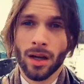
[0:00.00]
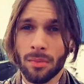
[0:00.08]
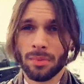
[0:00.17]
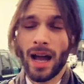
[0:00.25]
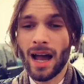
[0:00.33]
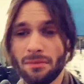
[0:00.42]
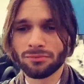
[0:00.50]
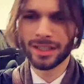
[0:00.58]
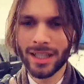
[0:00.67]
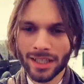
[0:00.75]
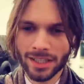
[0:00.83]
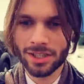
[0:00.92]
But I haven't really
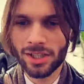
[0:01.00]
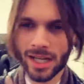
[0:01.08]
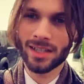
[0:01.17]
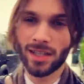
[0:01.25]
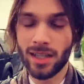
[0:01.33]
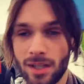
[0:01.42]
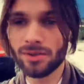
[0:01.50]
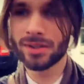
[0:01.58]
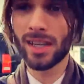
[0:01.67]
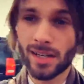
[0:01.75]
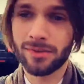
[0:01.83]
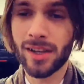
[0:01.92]
got a chance to use that
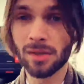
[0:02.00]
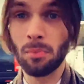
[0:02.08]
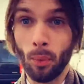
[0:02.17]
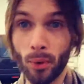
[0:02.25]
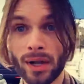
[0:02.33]
because I've had to bring